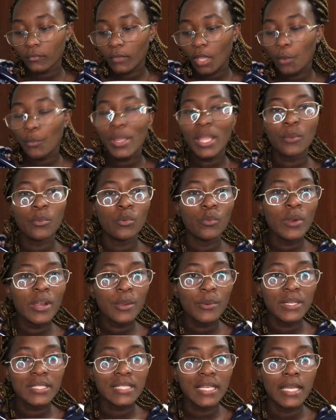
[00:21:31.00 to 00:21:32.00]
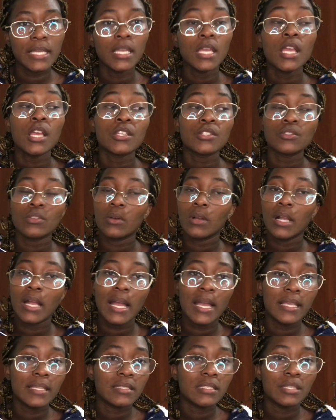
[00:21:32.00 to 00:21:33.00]
Where was I? So
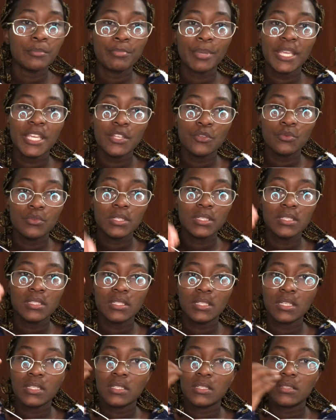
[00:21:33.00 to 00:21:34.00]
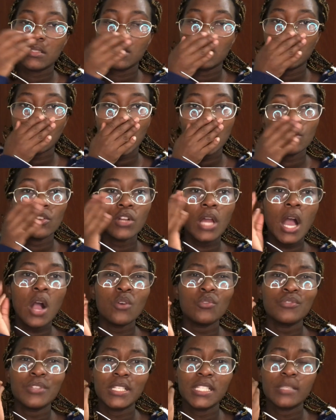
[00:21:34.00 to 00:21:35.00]
guys, the pain was just, I don't know how
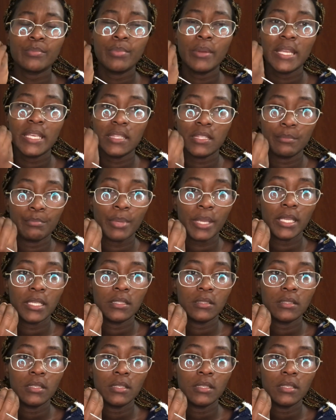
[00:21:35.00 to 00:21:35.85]
to explain the pain.